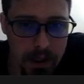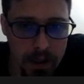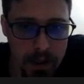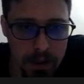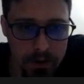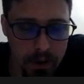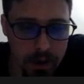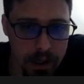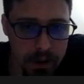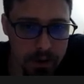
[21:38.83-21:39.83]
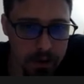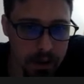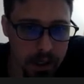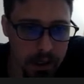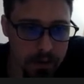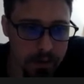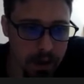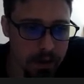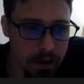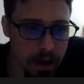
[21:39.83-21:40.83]
So I don't know. I guess
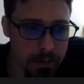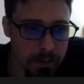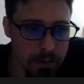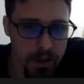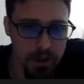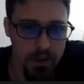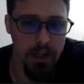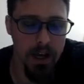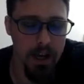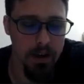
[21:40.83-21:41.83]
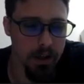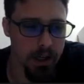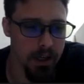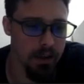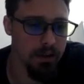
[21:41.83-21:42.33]
I'm not really trying to advocate